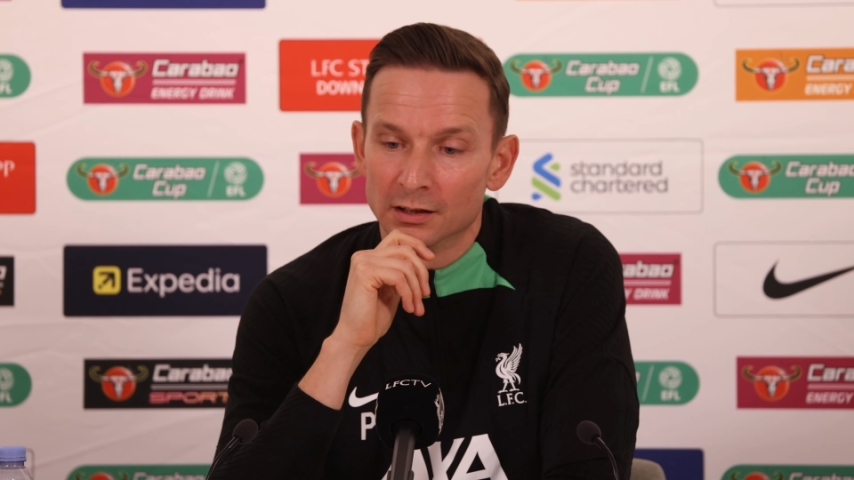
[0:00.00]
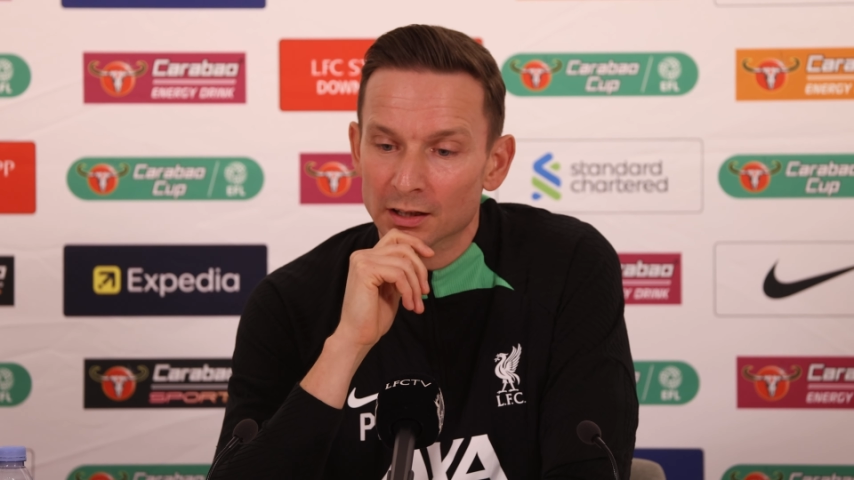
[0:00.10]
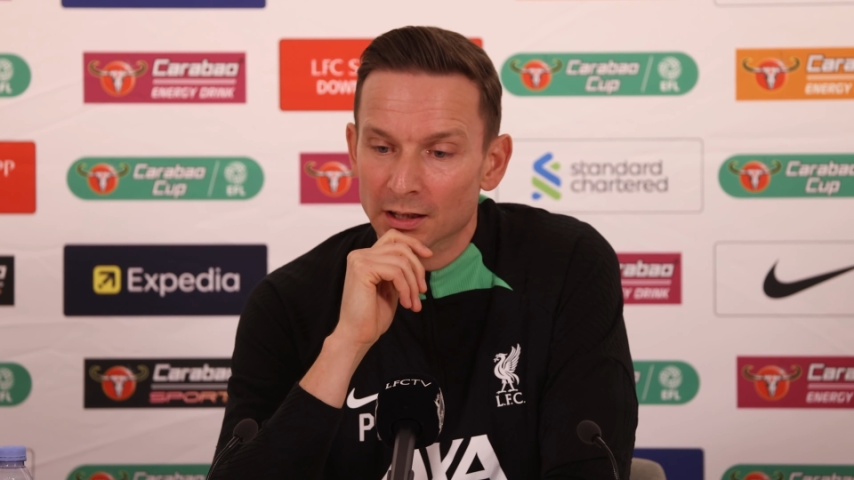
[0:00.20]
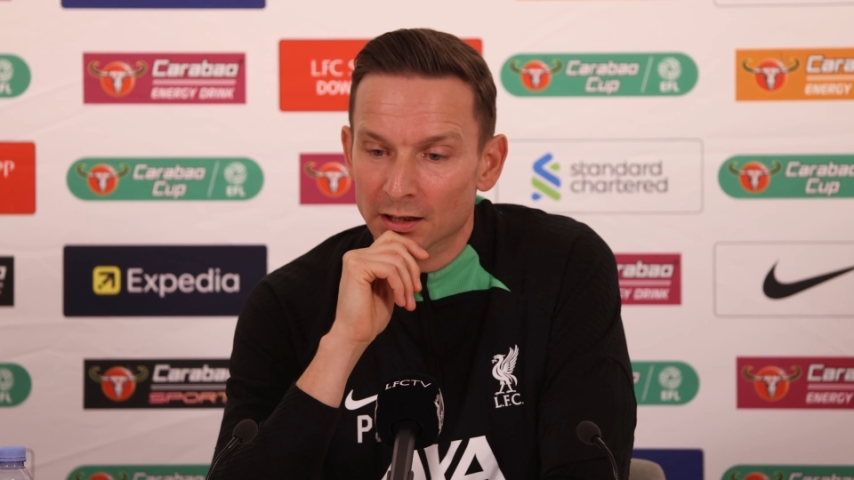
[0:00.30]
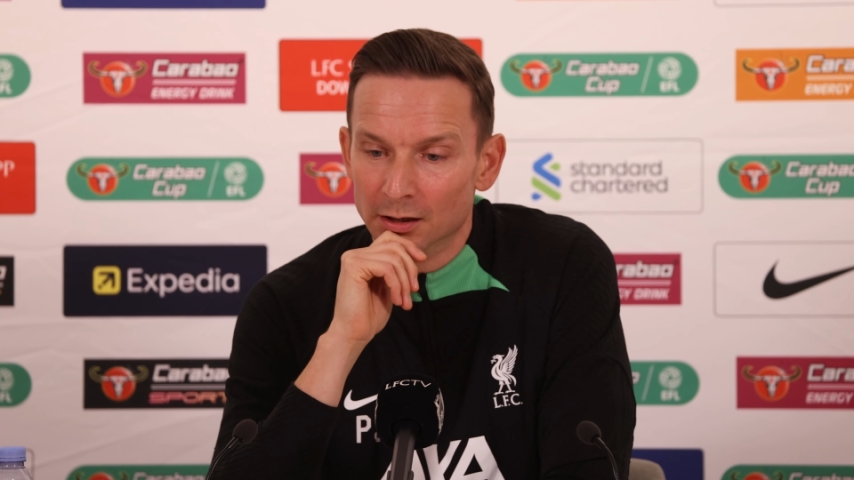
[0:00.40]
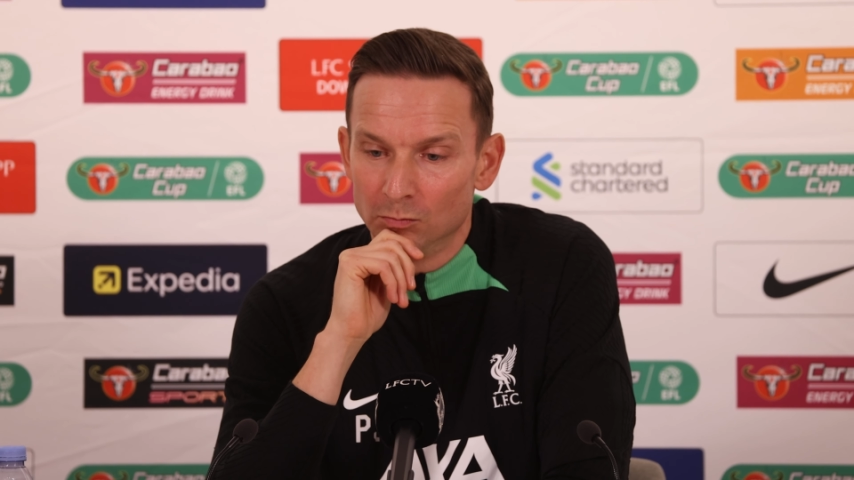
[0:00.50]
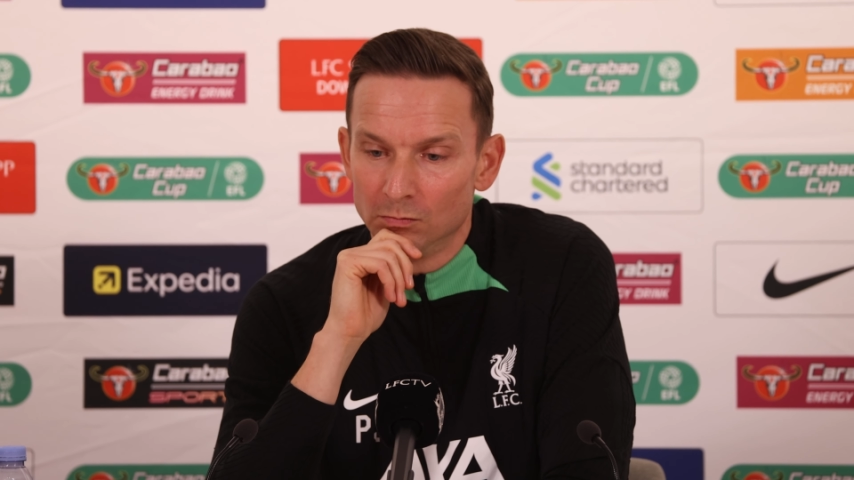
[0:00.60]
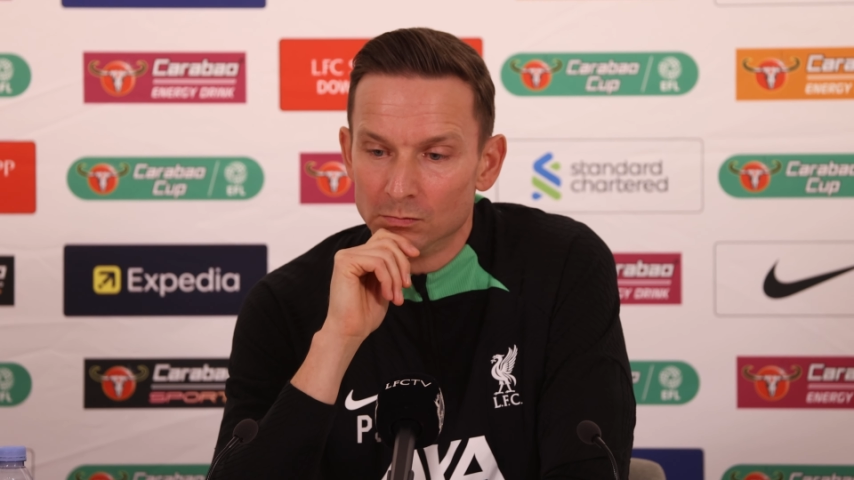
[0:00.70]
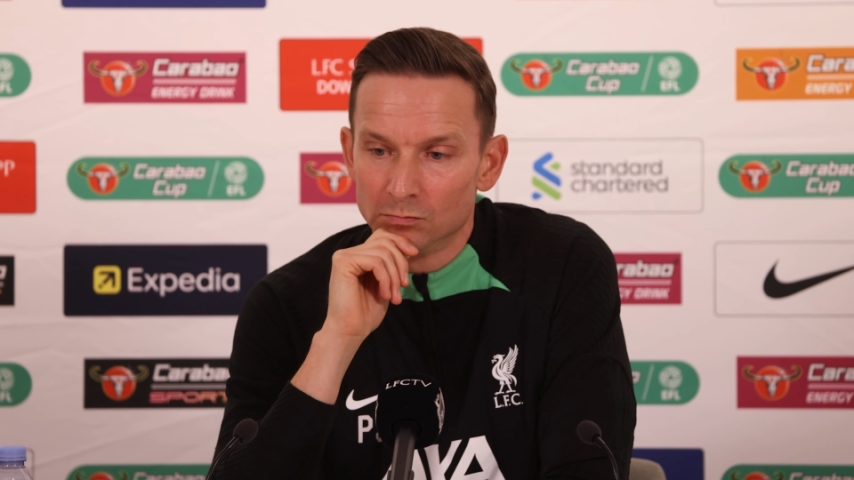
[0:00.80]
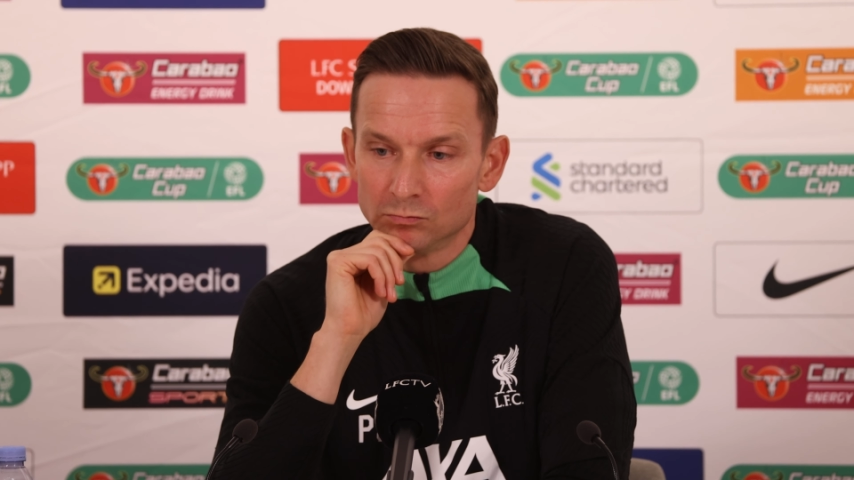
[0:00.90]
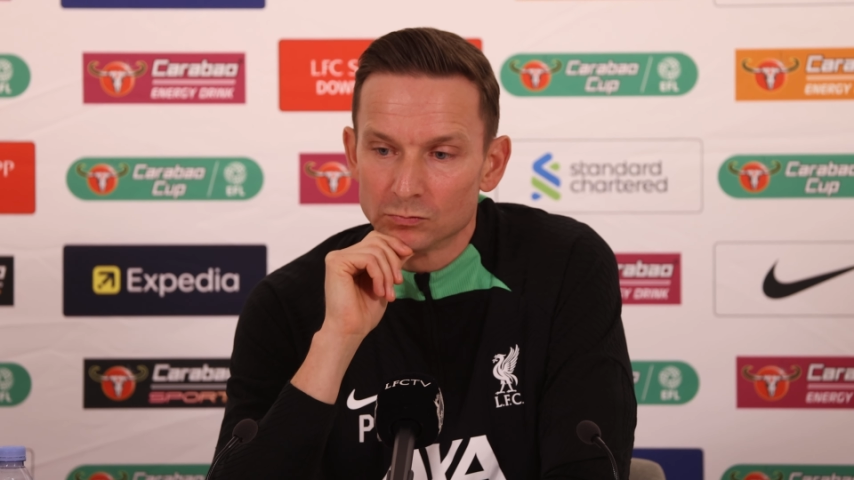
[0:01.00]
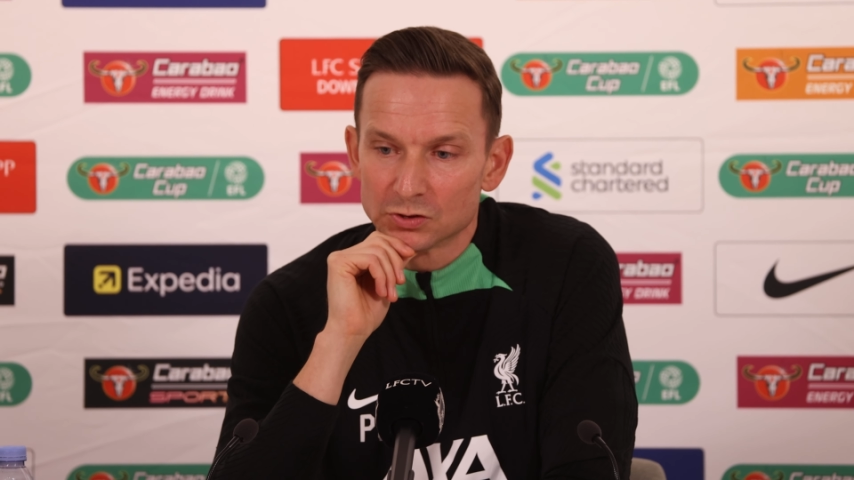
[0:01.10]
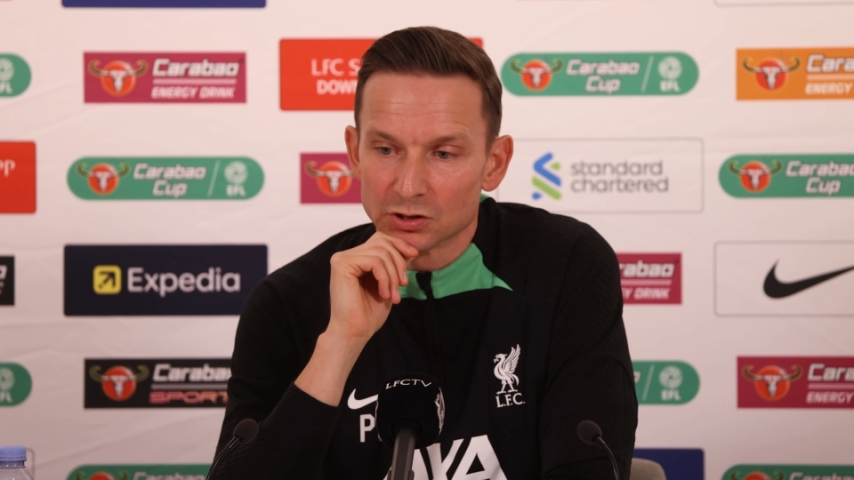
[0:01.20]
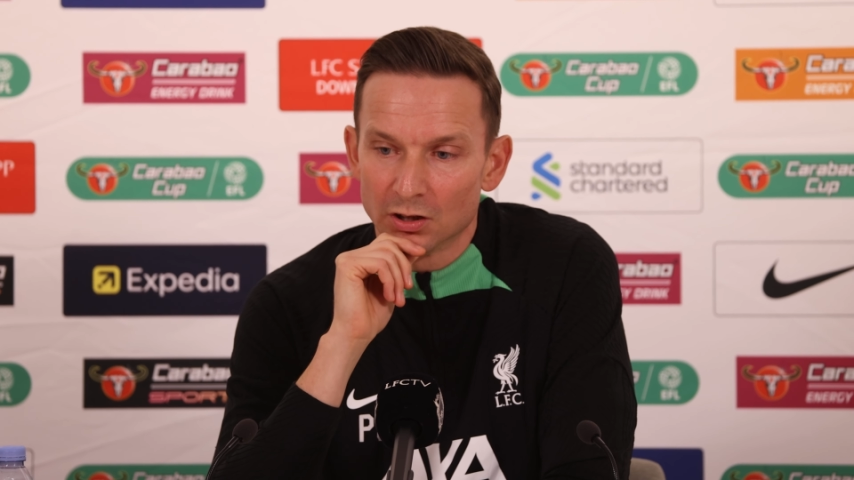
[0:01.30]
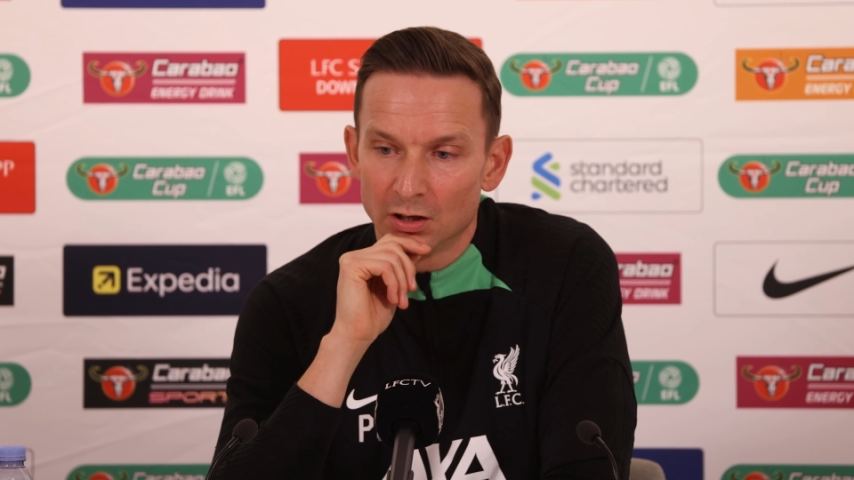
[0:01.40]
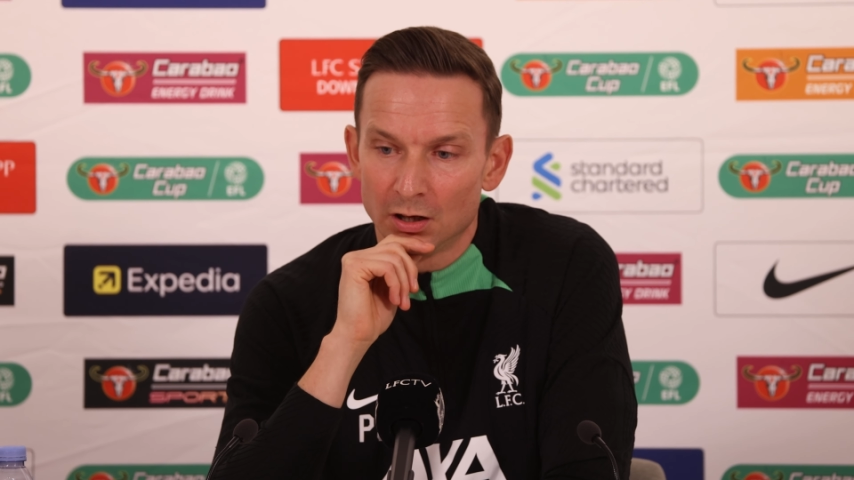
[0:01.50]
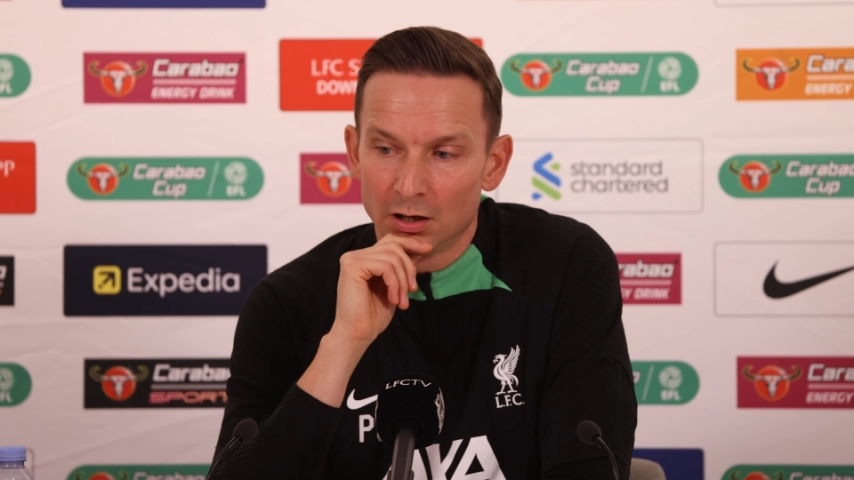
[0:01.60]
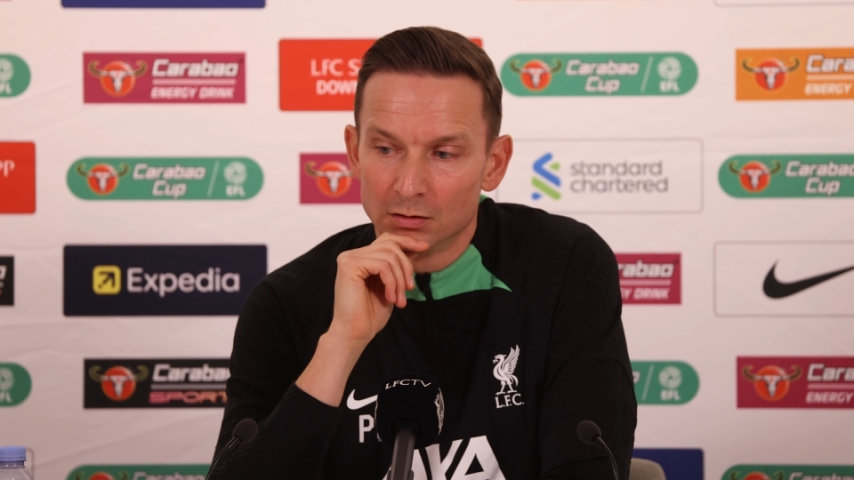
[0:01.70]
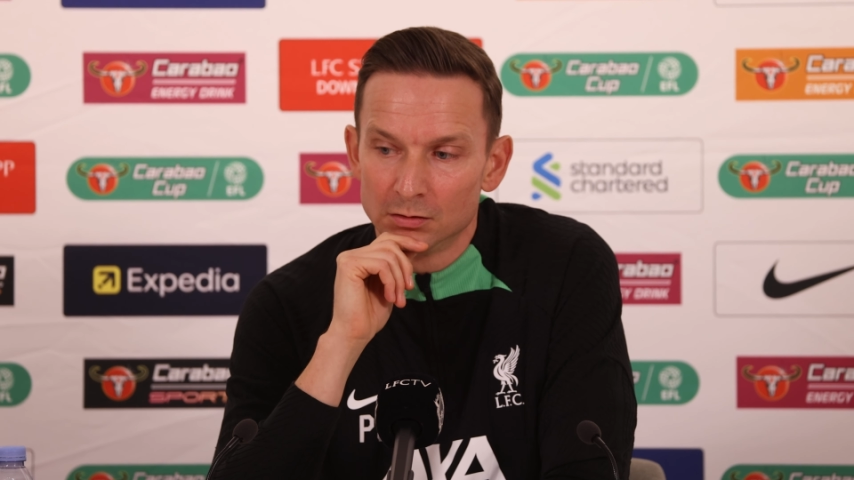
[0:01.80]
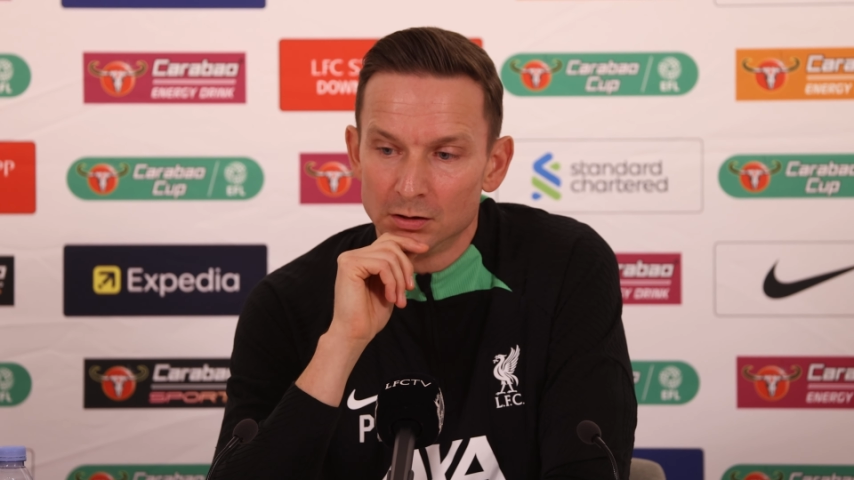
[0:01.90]

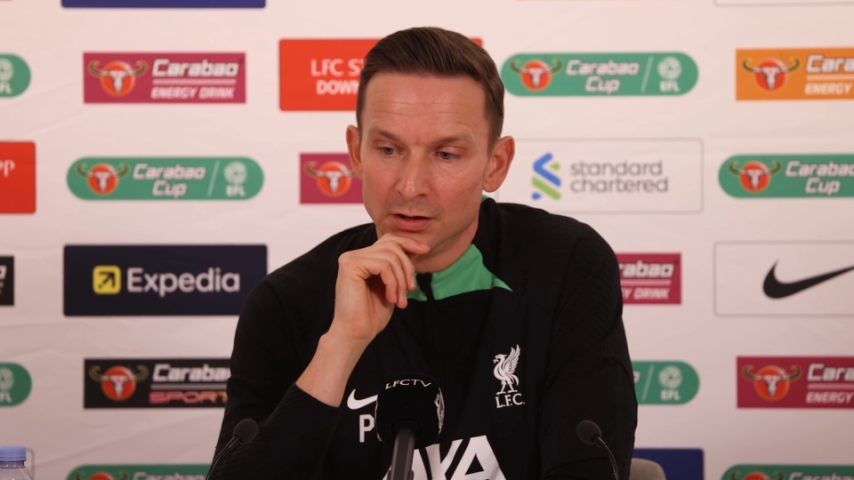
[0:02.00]
So